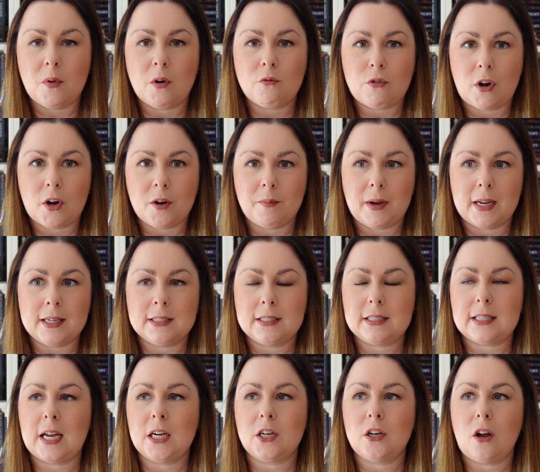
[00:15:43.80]
romance,
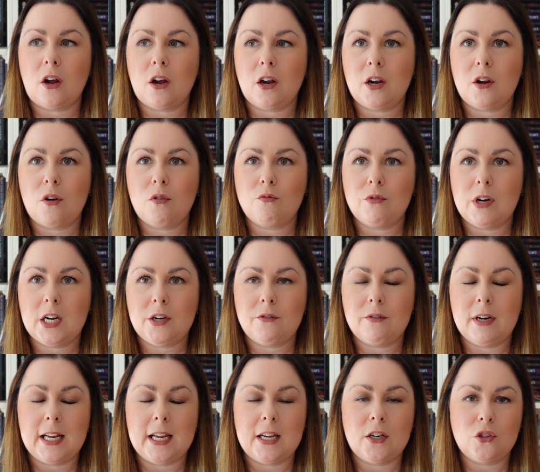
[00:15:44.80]
and I
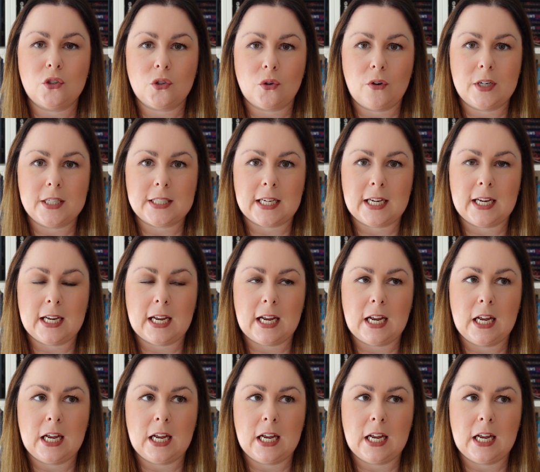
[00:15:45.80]
really enjoyed it.